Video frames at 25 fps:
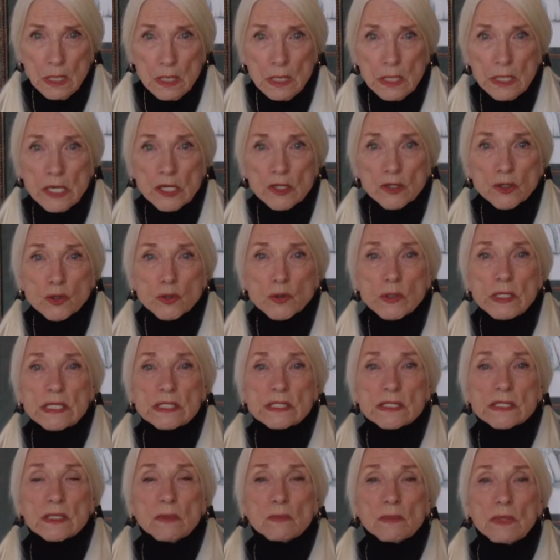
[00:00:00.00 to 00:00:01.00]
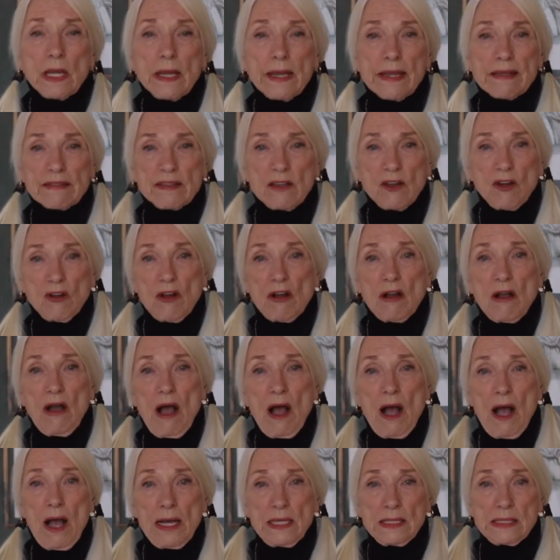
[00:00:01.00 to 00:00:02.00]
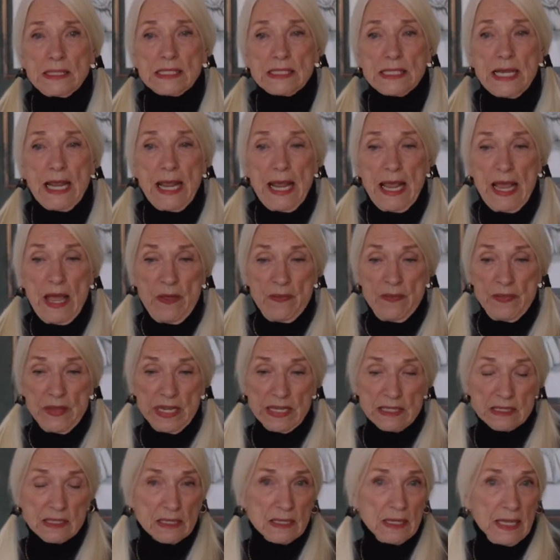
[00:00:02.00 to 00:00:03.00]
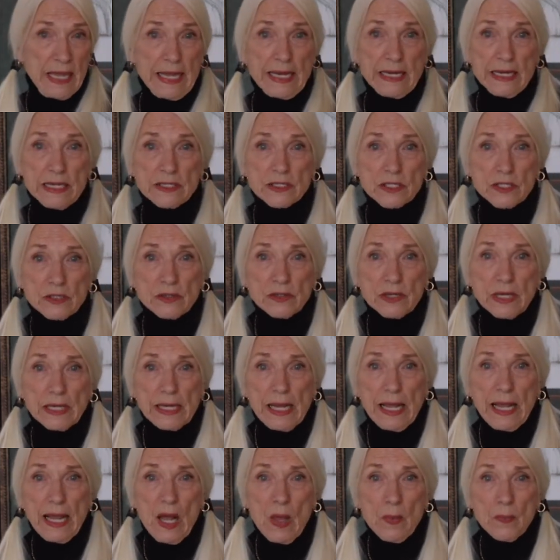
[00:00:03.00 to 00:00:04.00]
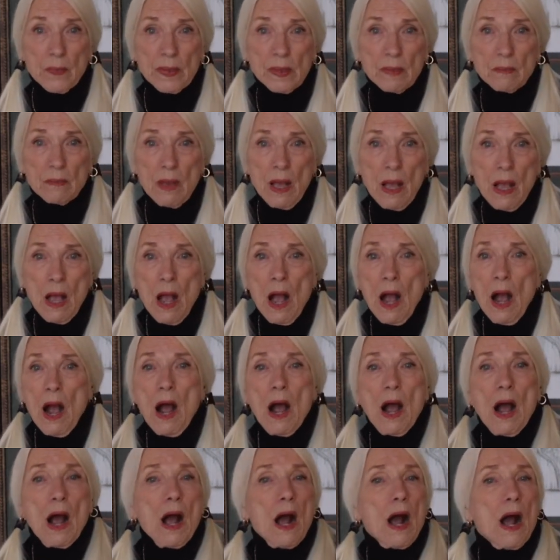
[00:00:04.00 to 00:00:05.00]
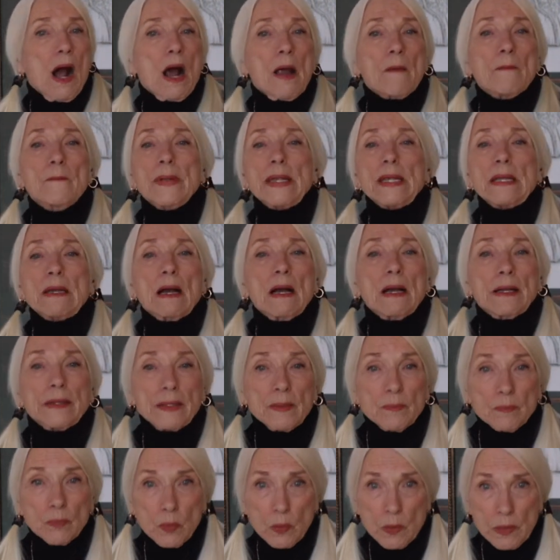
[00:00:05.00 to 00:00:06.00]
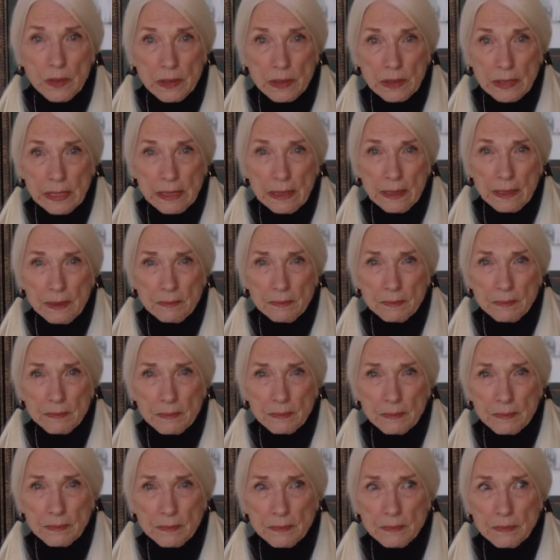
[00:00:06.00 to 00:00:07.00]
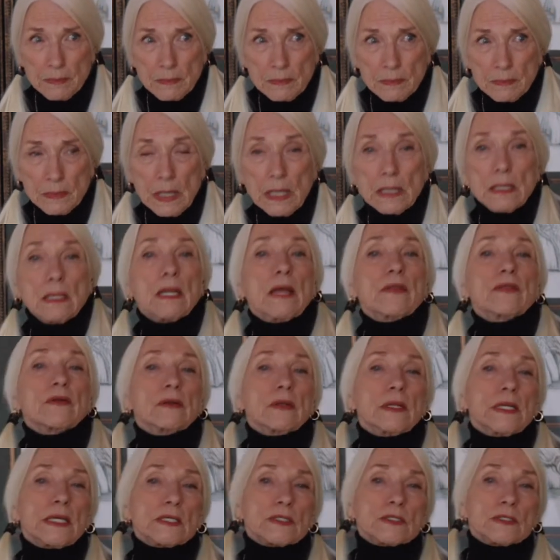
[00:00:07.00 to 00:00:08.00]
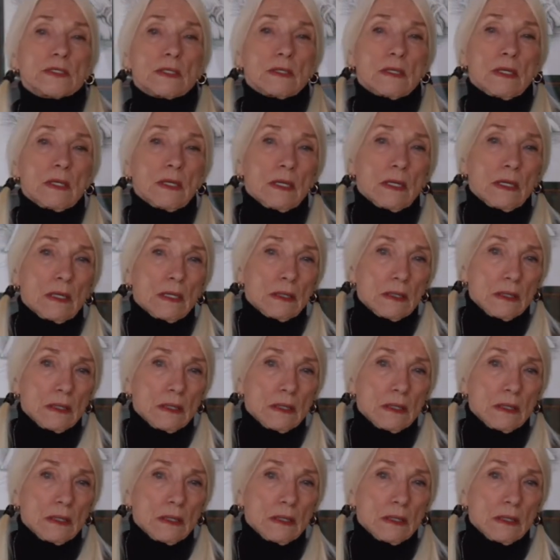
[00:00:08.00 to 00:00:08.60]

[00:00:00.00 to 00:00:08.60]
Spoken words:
He treats them like they're gods. And these ladies that are going to help him are beyond important to him. Another lesson learned.